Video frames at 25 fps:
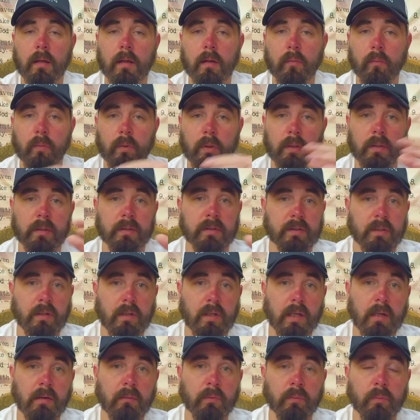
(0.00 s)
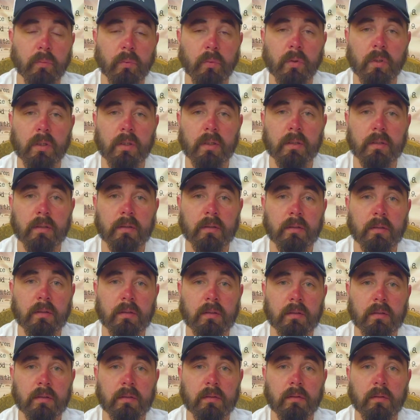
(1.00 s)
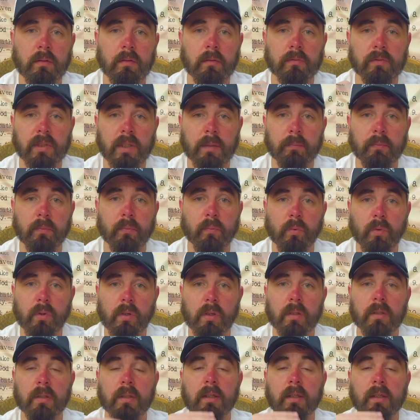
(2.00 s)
We're going to start out with 1 on chapter 1,